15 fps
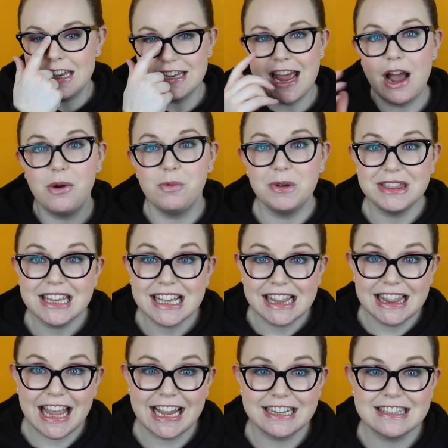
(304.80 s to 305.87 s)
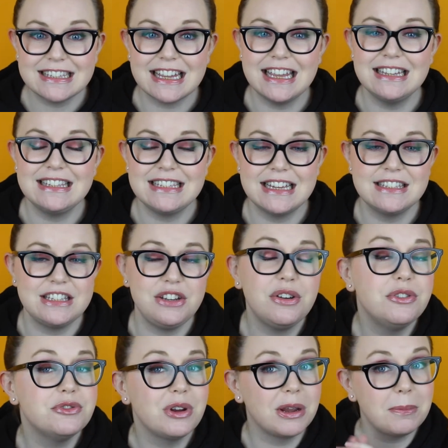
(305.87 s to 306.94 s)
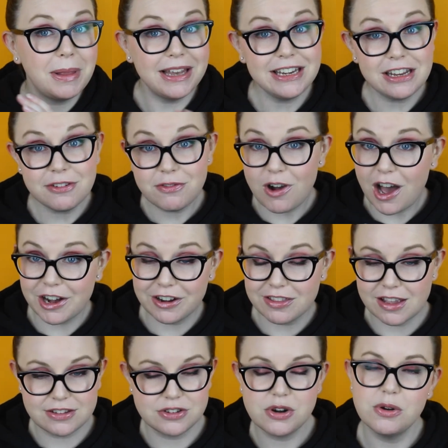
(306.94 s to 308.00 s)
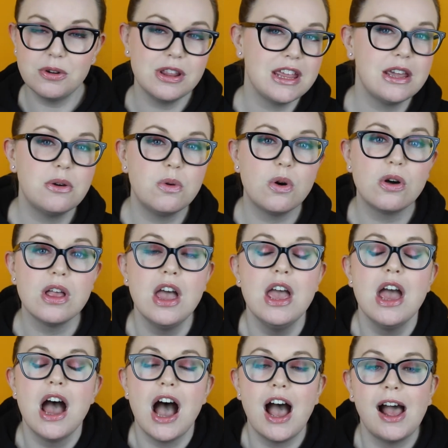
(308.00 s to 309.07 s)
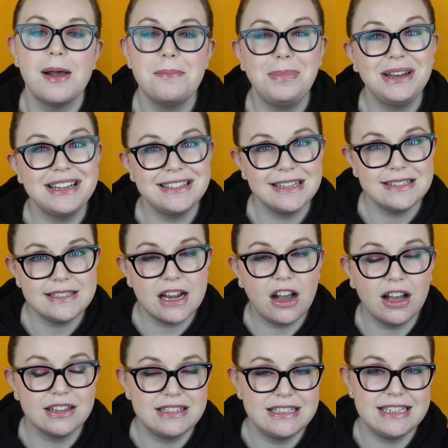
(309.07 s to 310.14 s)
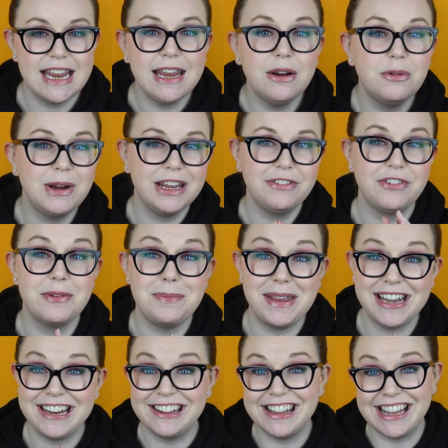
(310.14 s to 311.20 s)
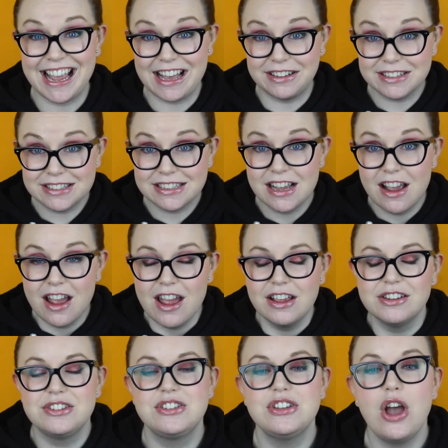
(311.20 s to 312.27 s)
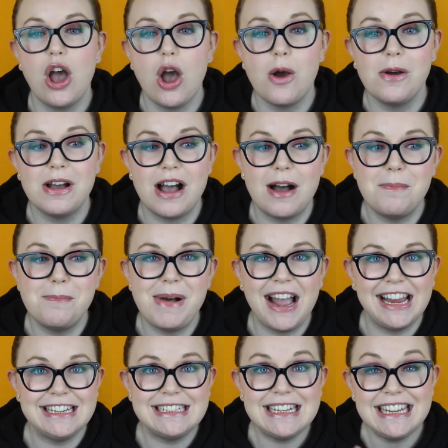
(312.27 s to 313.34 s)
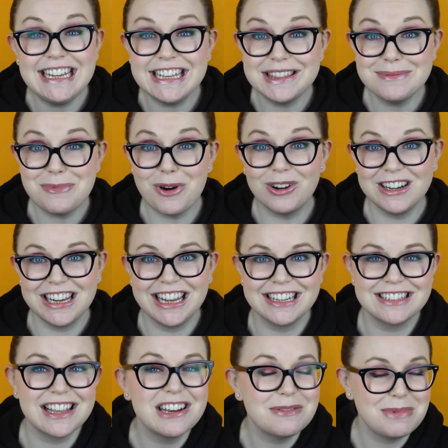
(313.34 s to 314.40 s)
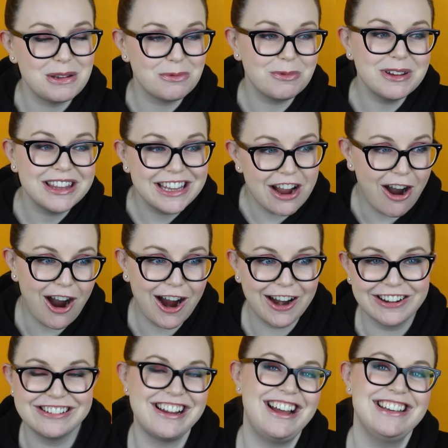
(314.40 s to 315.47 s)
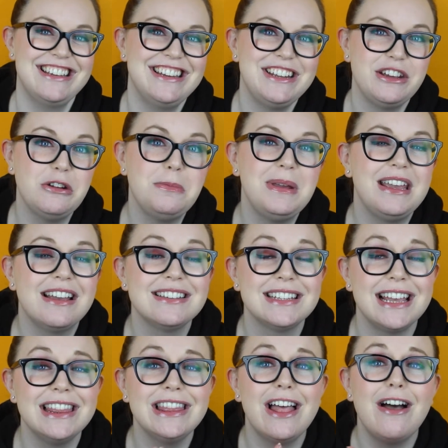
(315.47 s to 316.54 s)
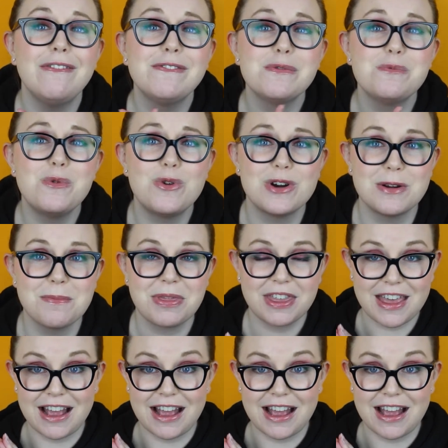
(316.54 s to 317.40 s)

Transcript: Now with the cleanse, it says that you can drink plenty of water, that's totally cool, but it says to stay away from anything else. So my tea in the morning is gonna be really hard not to do because I love warmth.